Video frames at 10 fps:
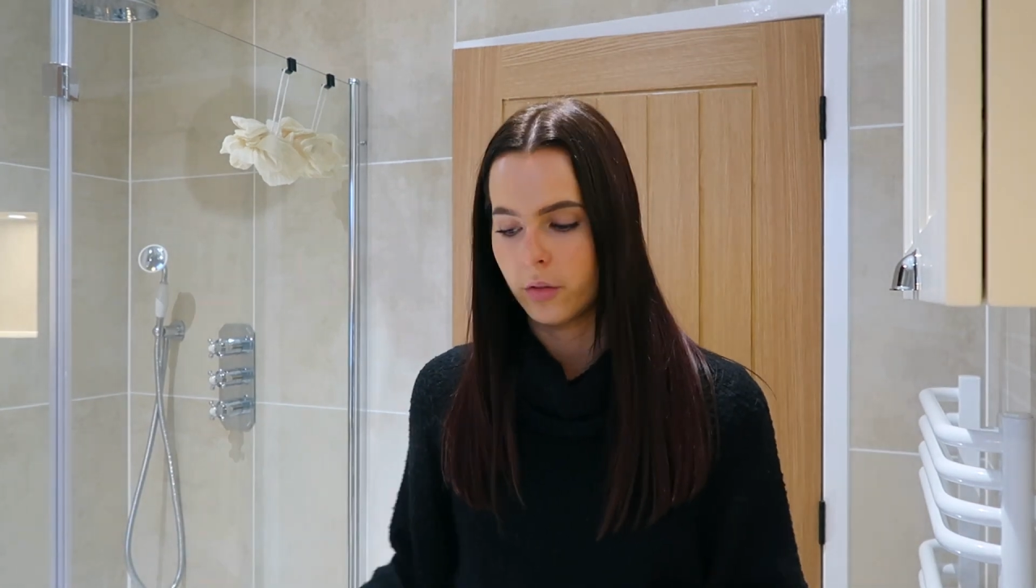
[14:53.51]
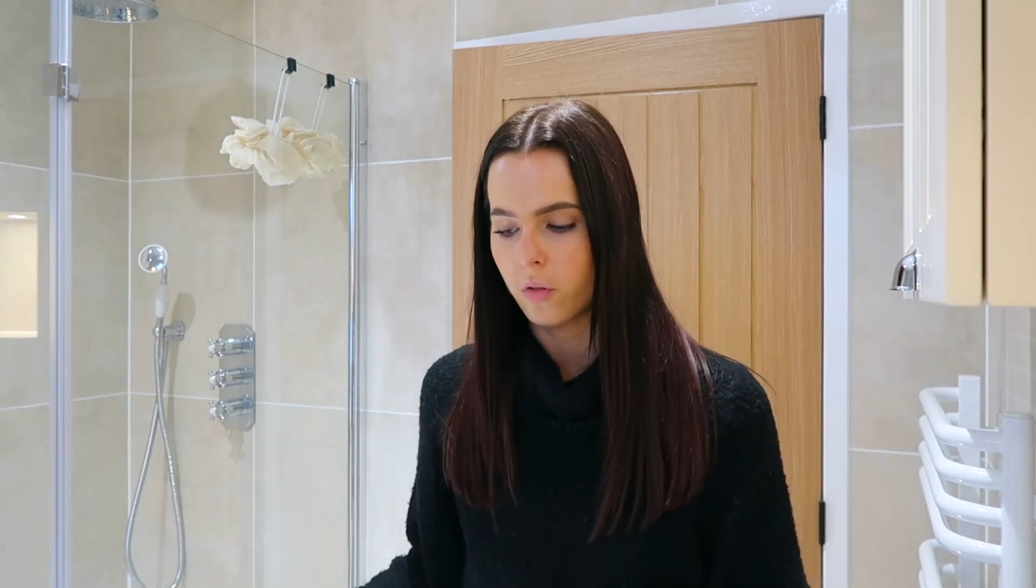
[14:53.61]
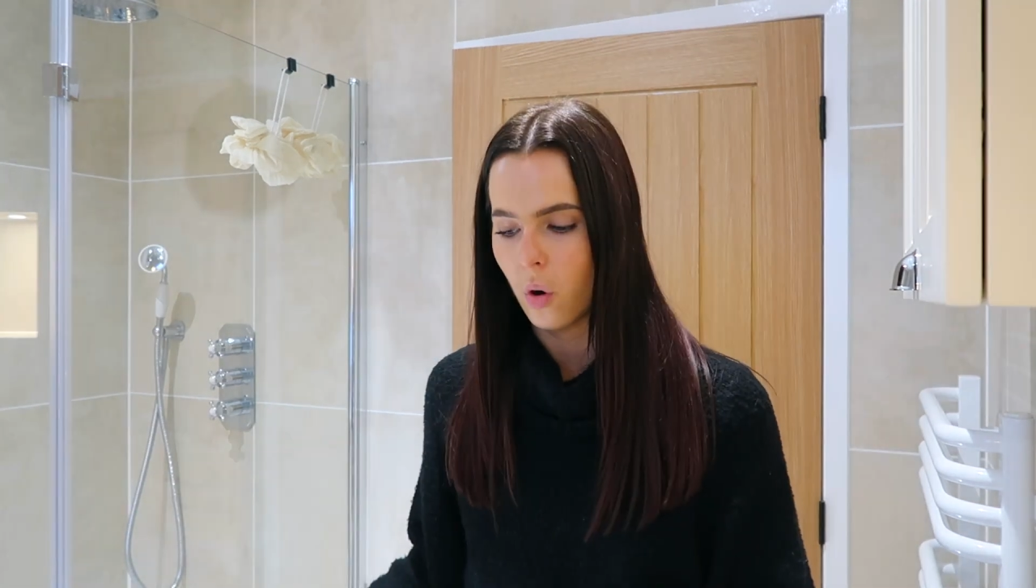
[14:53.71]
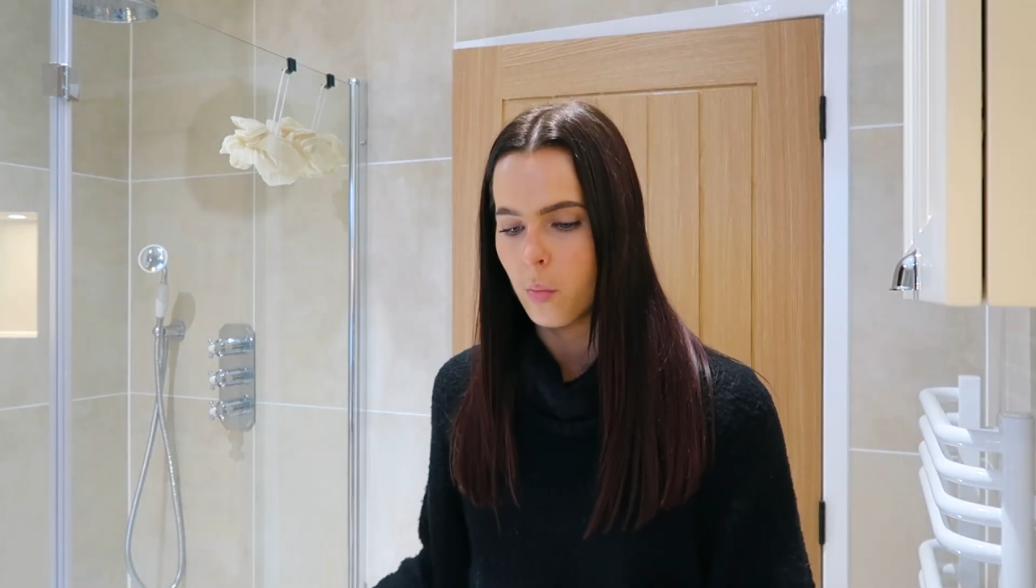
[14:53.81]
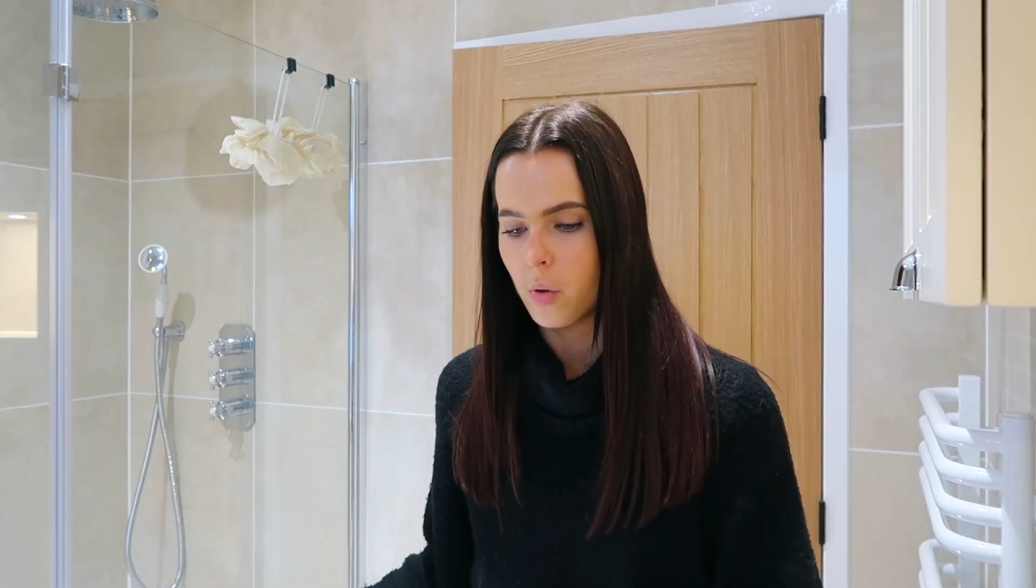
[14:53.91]

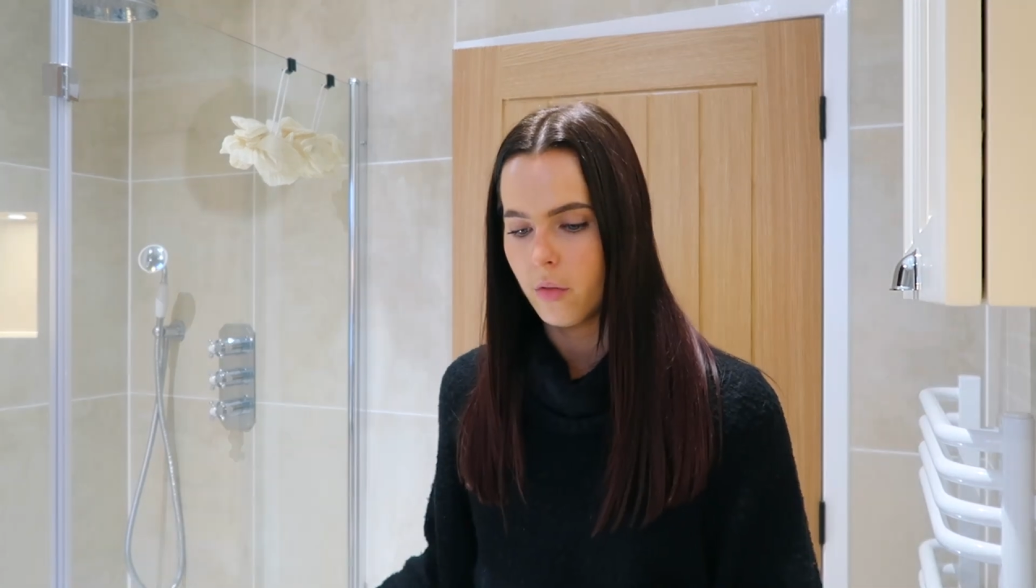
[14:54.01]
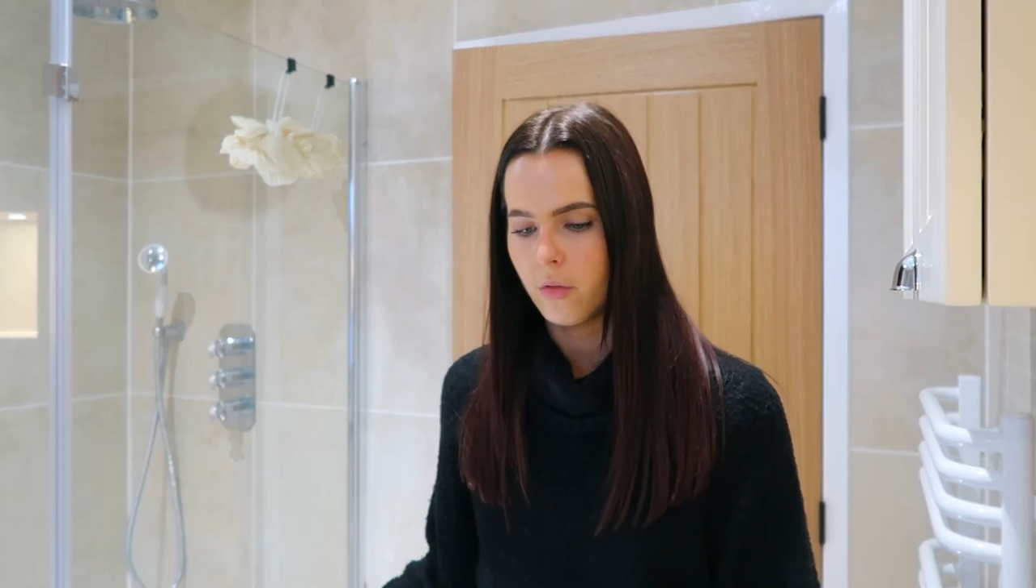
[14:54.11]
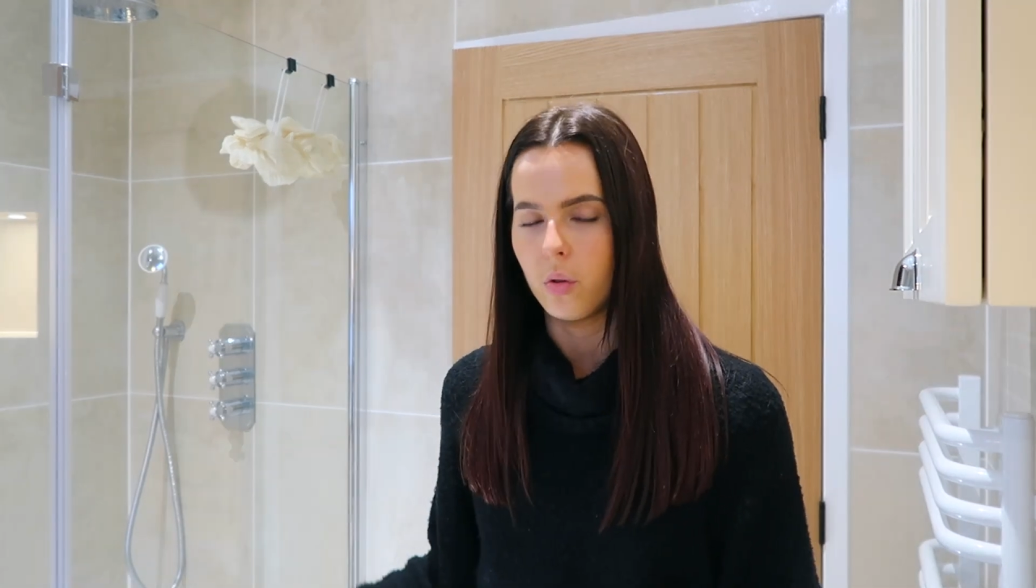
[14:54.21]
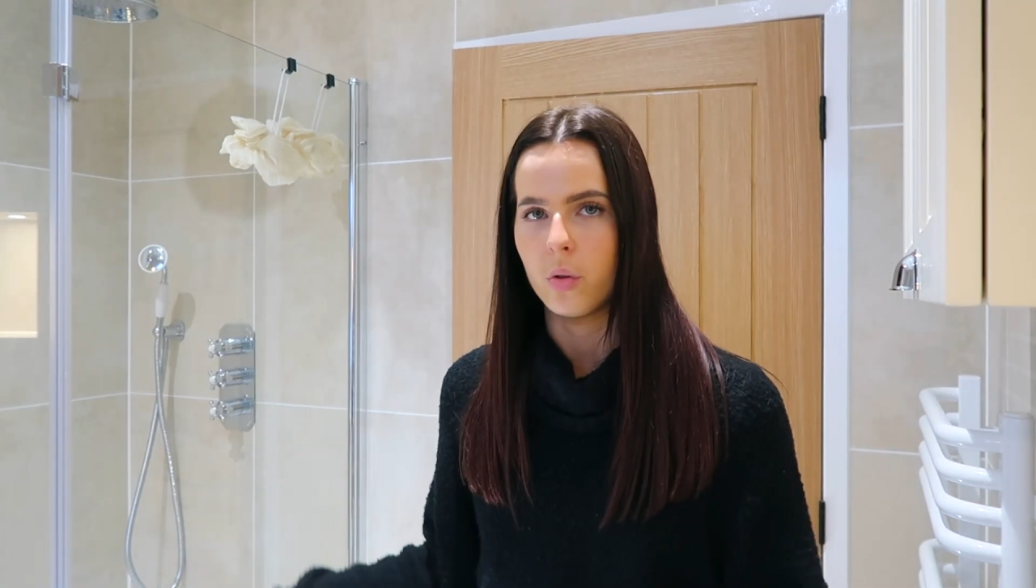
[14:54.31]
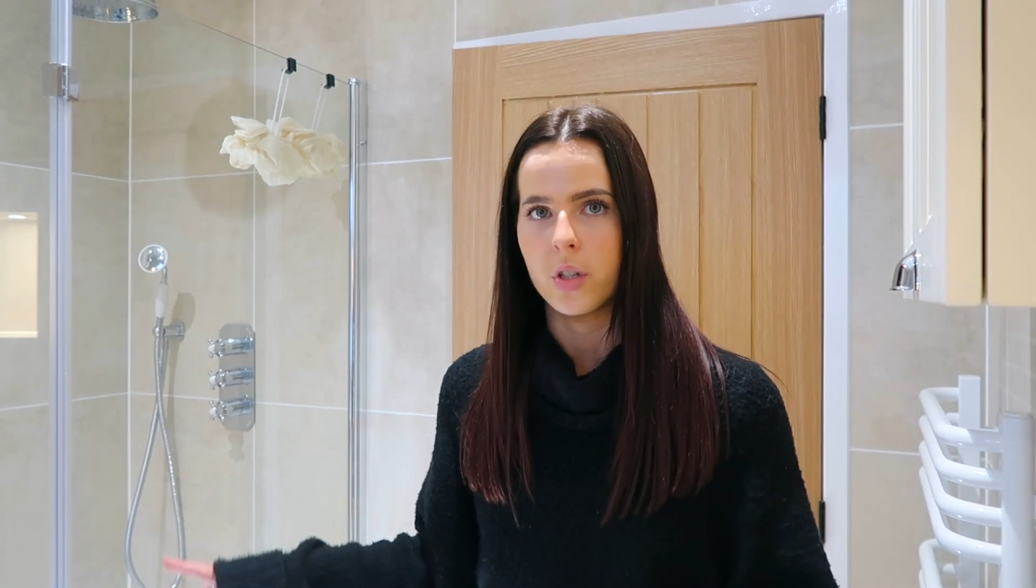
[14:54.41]
from
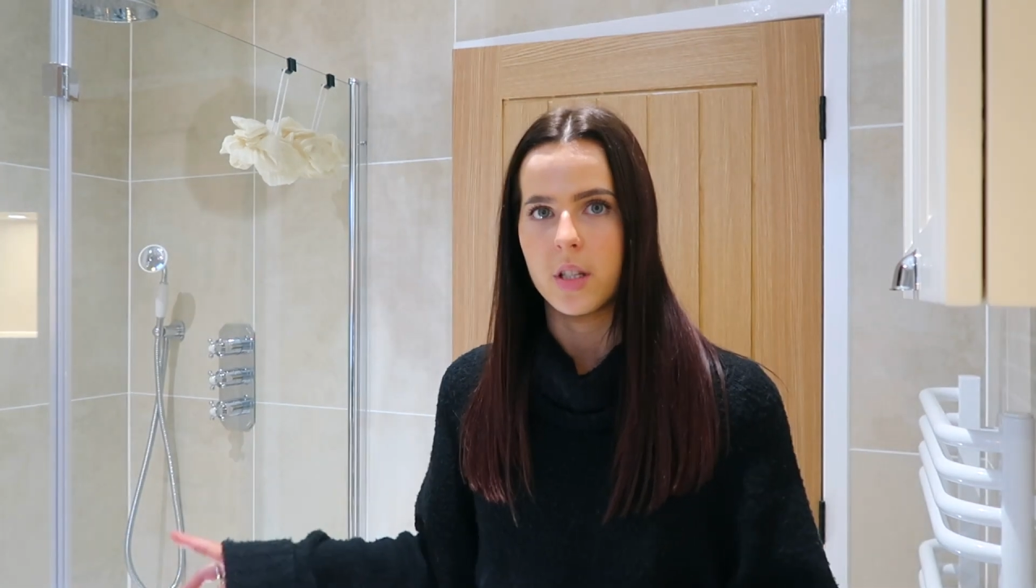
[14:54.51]
floor